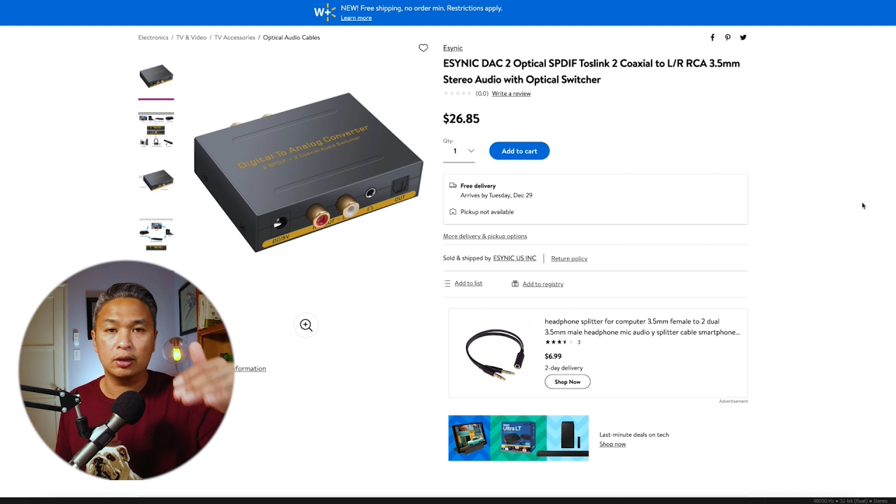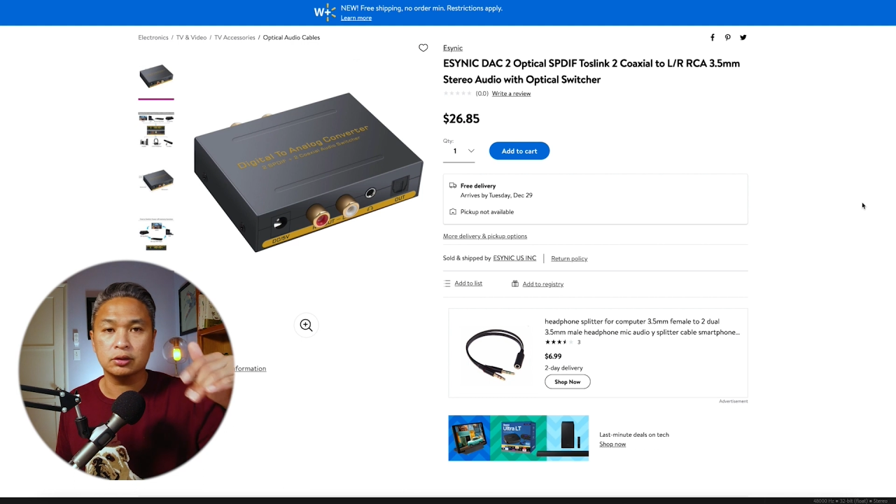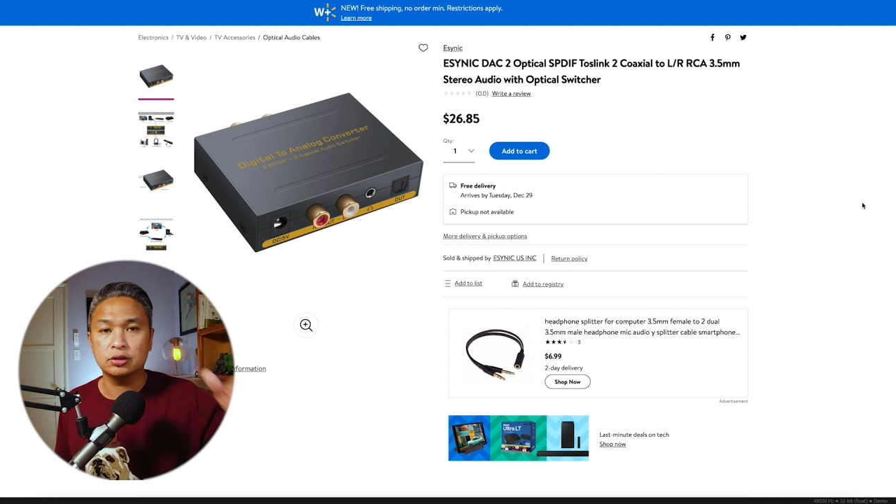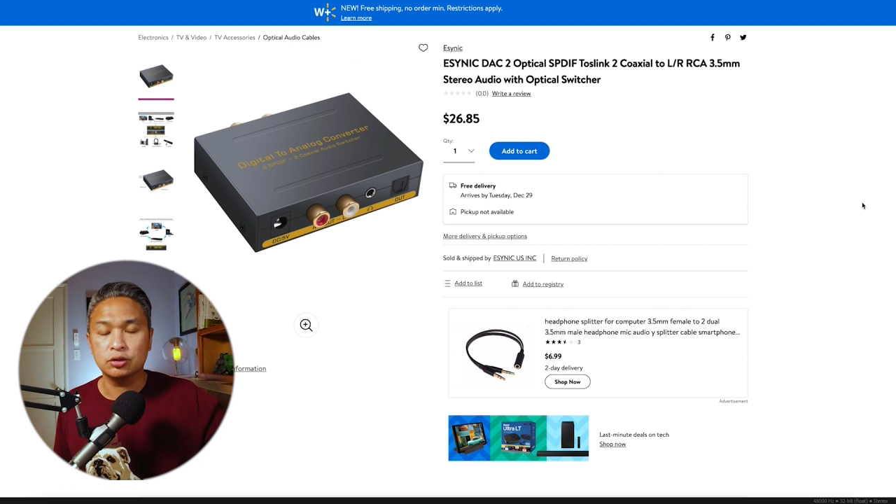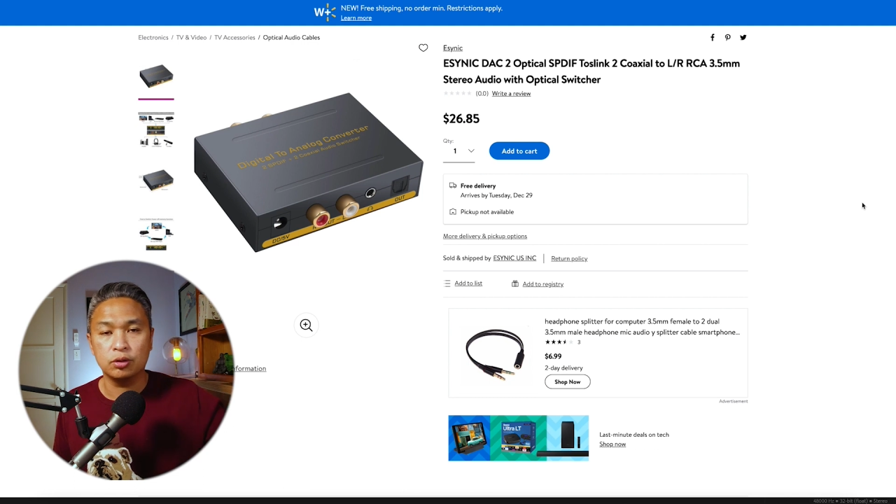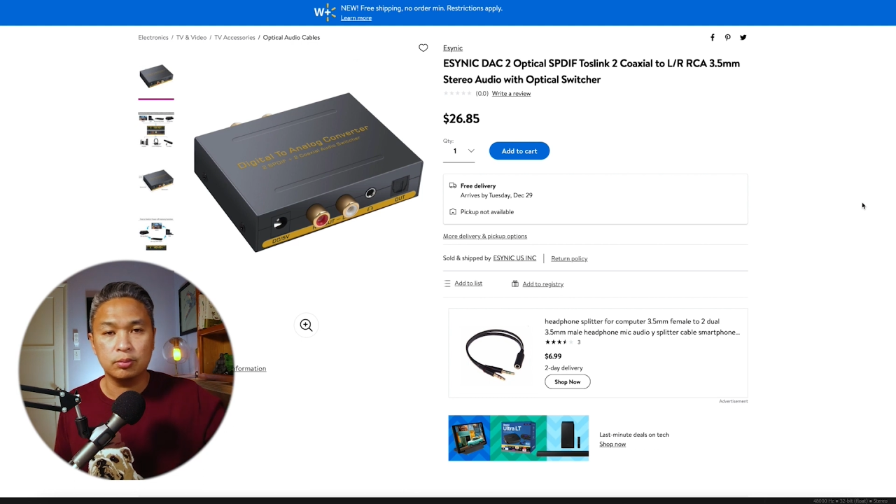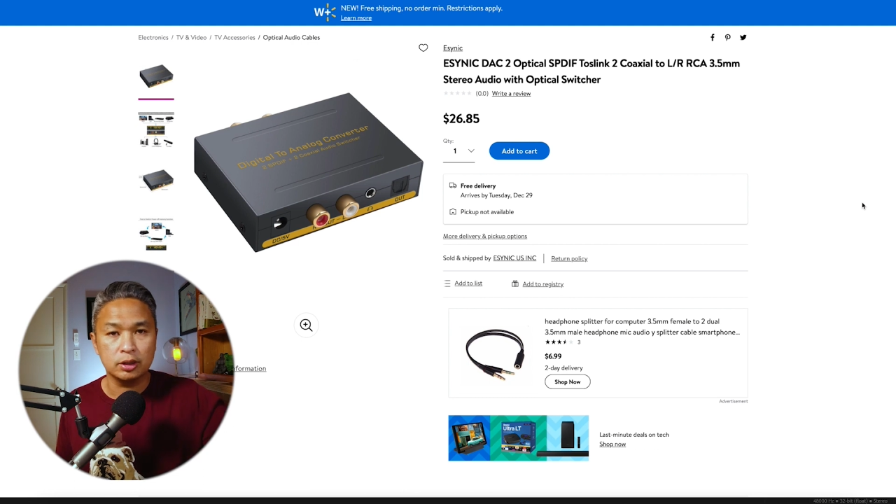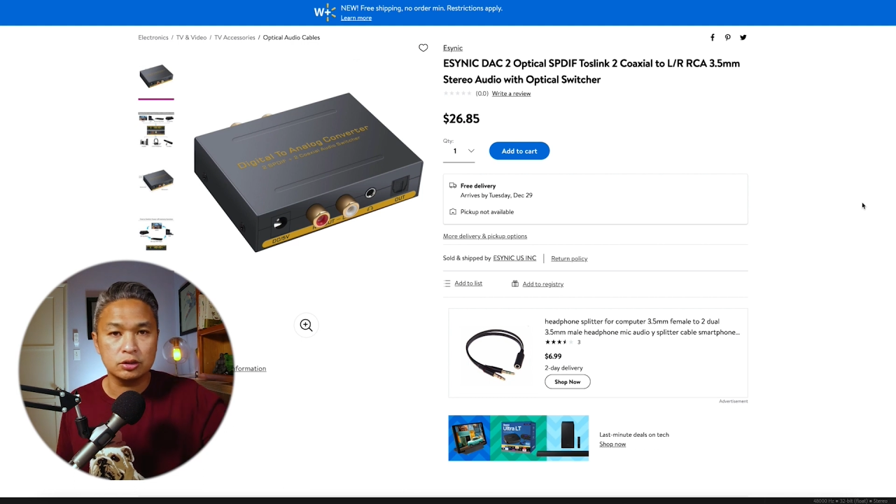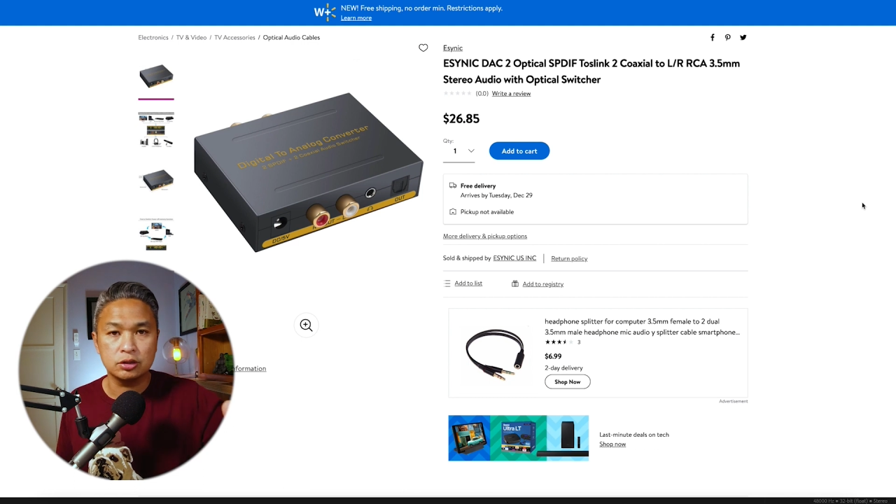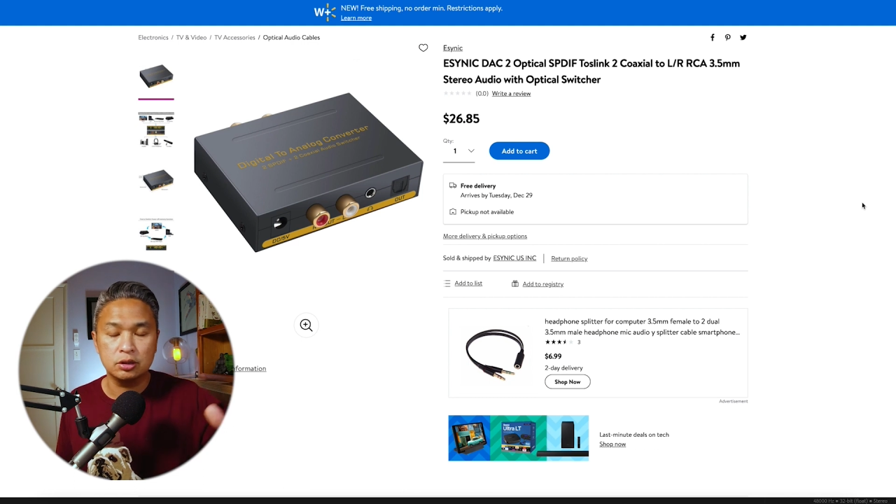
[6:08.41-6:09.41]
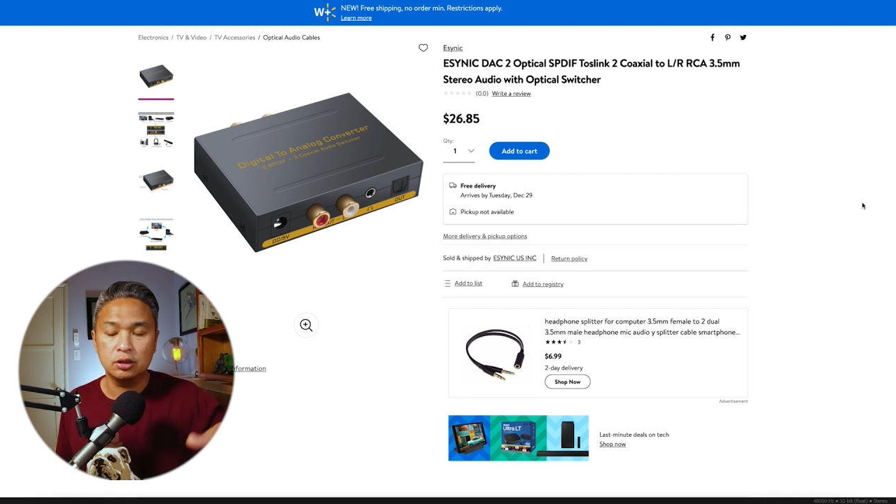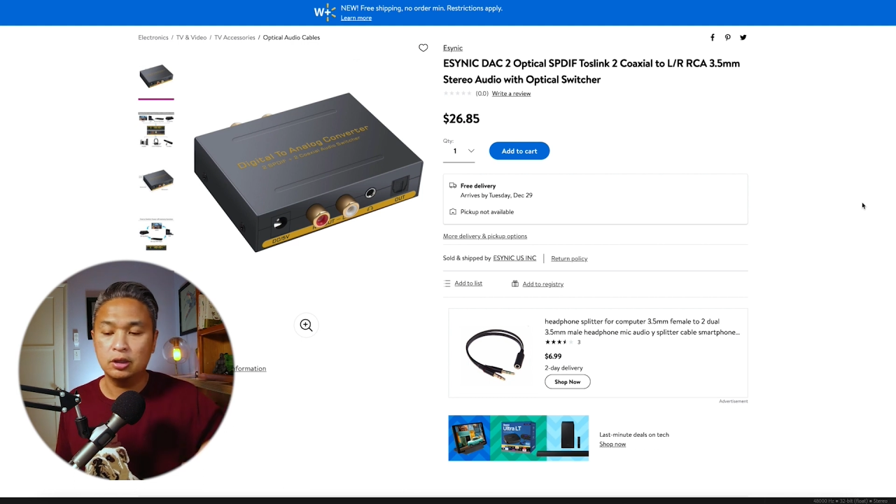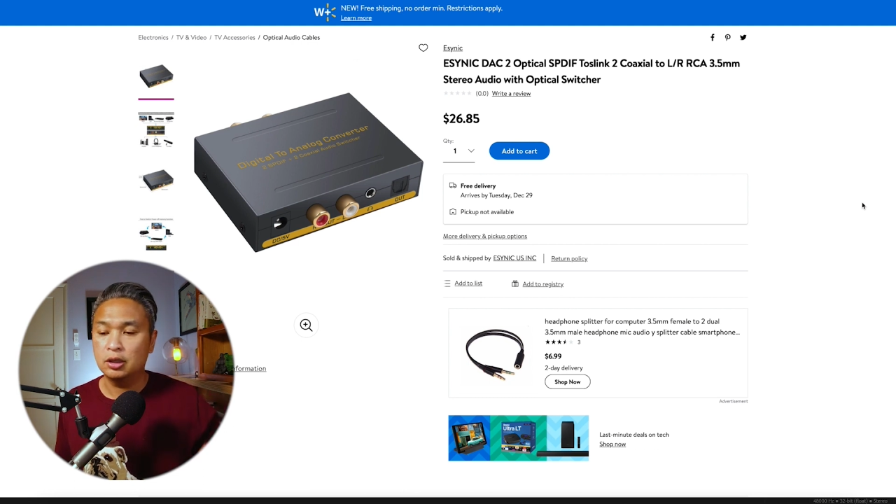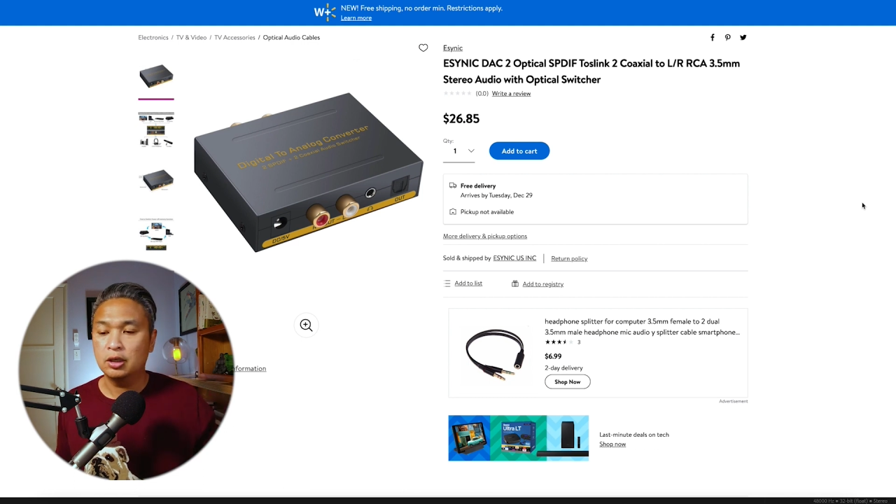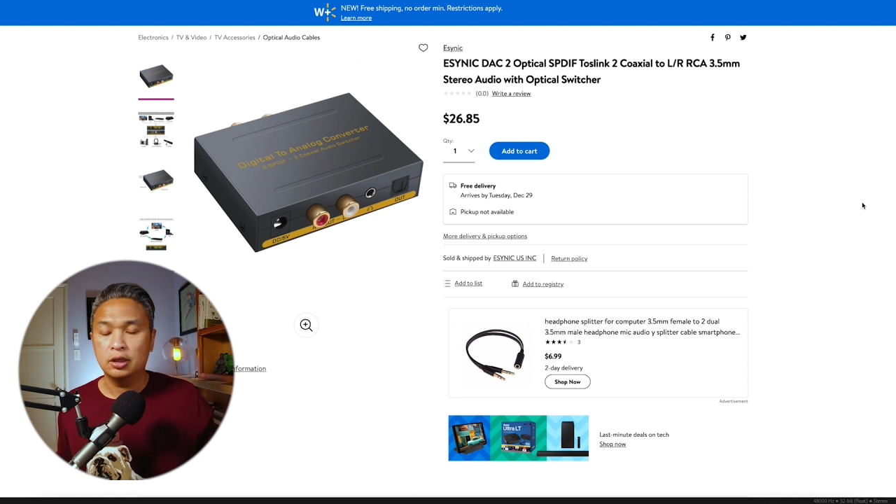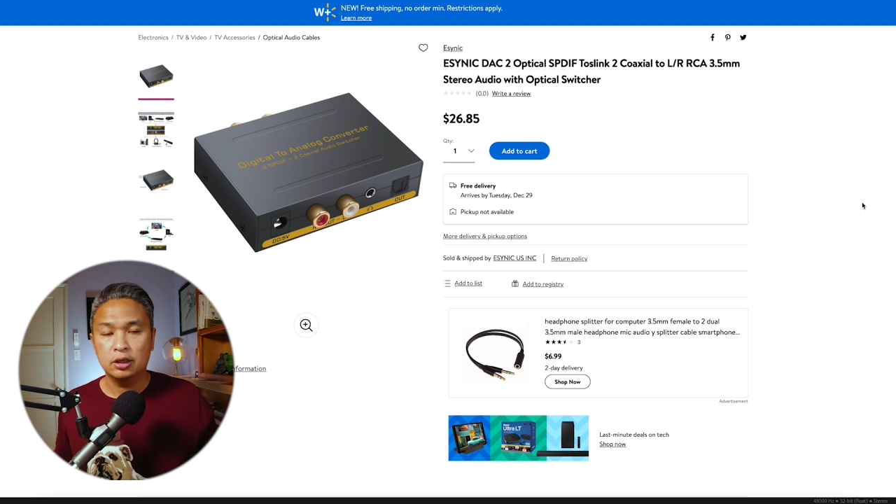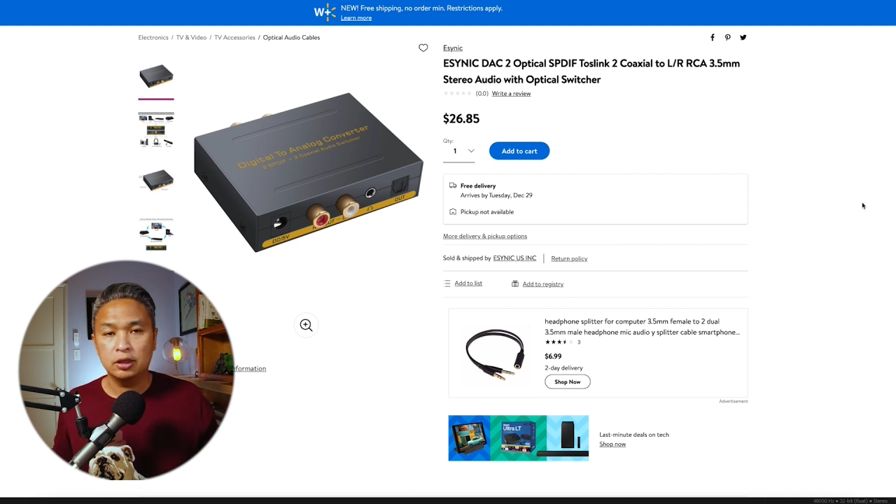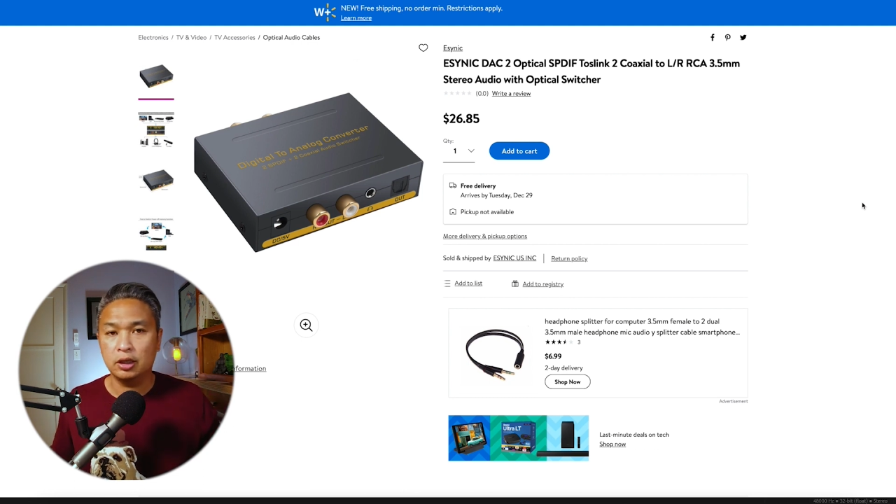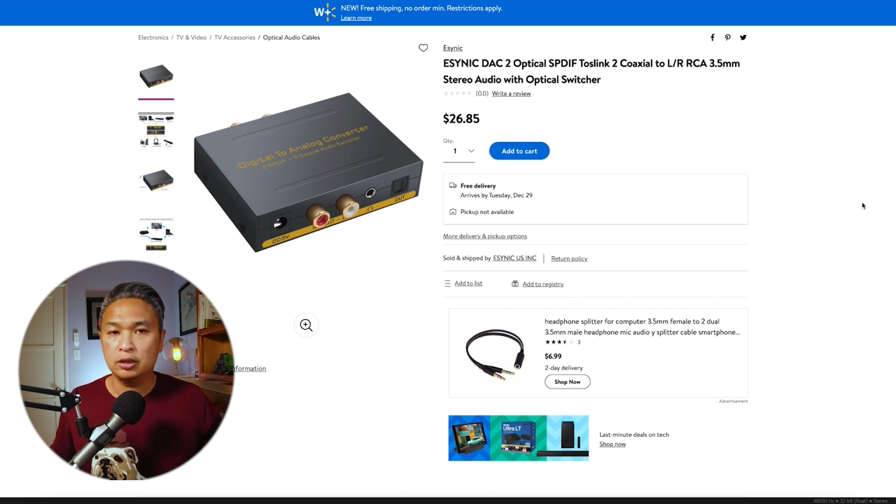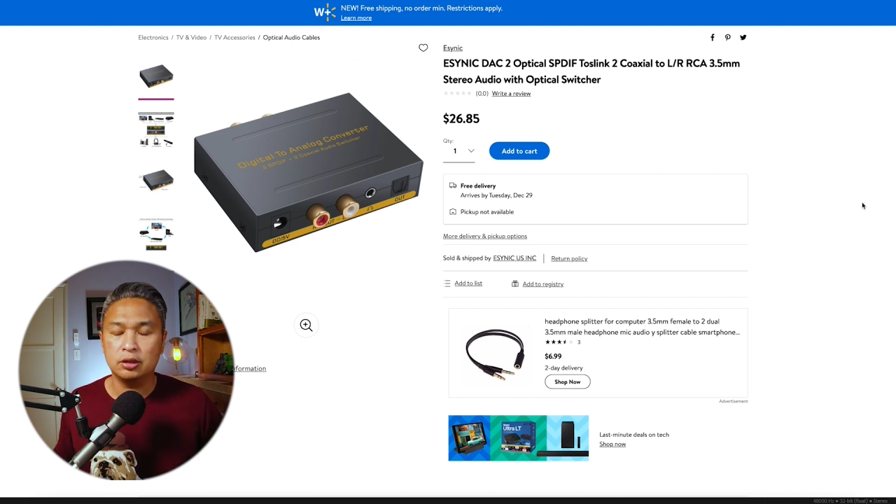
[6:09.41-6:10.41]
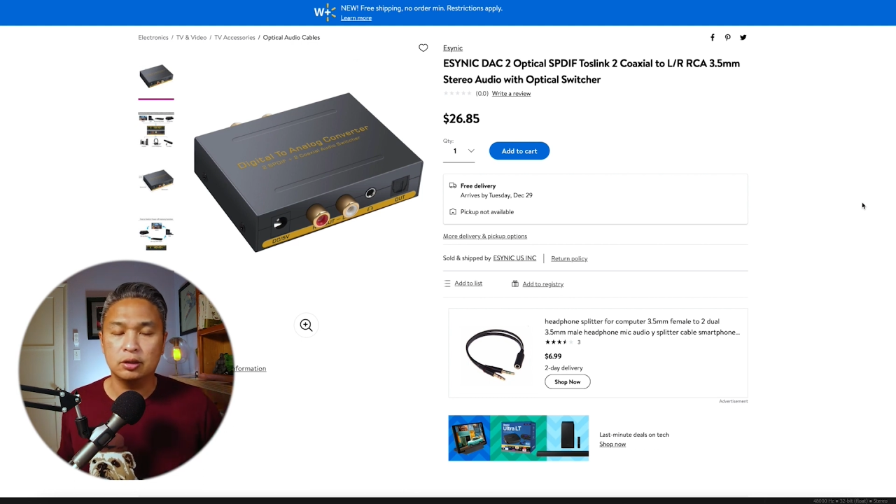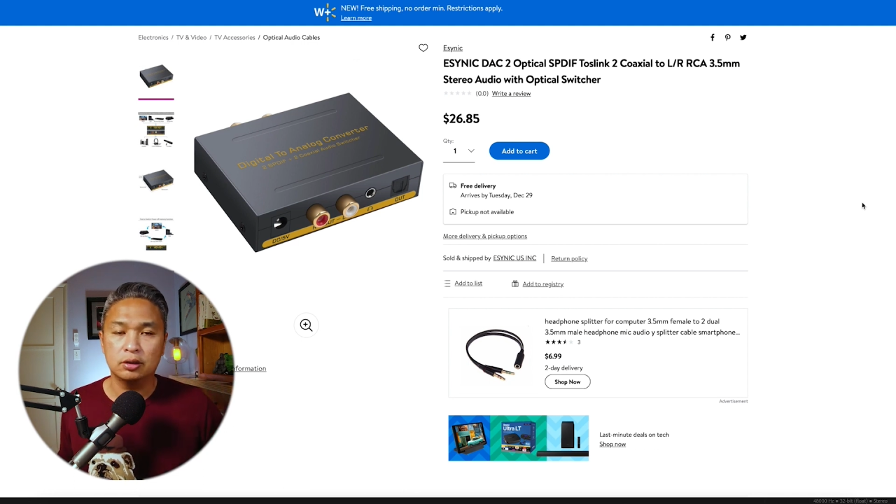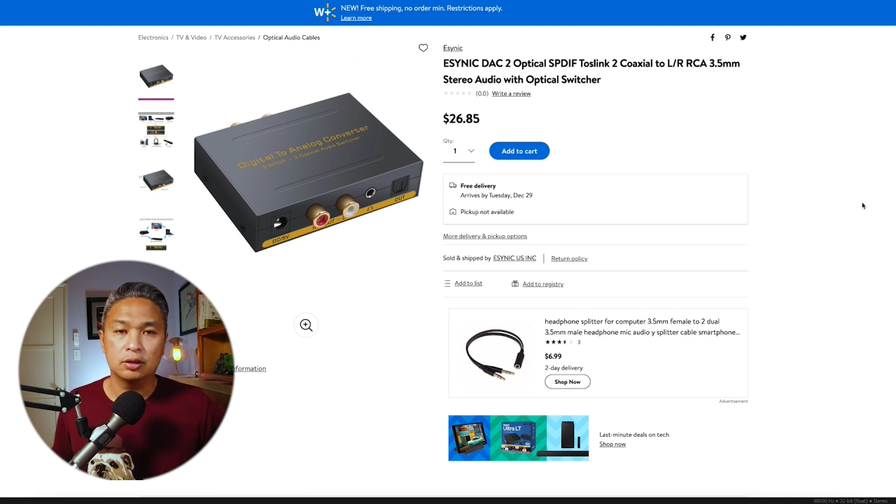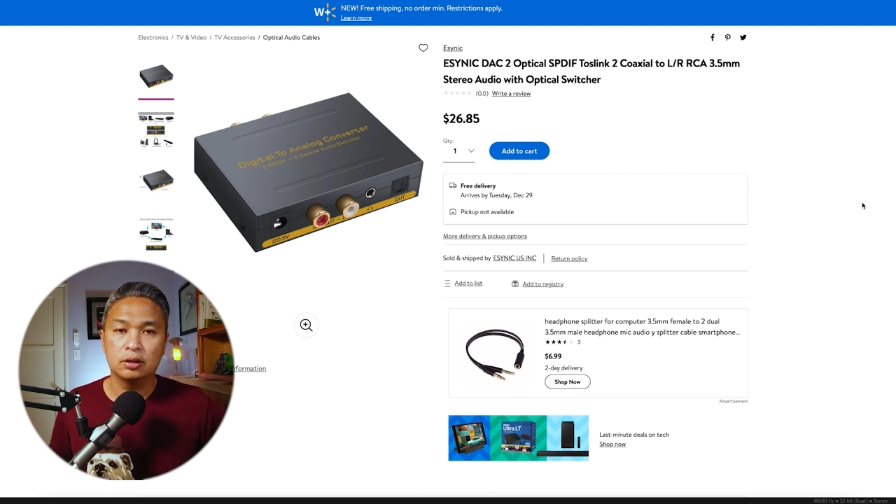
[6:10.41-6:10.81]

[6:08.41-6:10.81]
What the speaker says: out to the mixer, then